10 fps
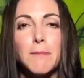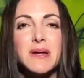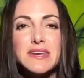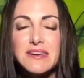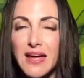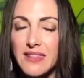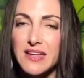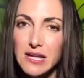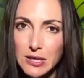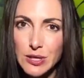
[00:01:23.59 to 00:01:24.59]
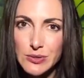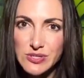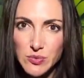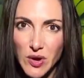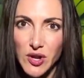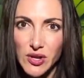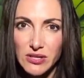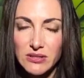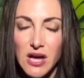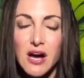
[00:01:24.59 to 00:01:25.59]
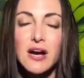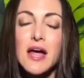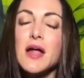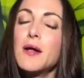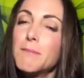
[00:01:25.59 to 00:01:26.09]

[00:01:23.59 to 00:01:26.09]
but nothing close to what you can unlock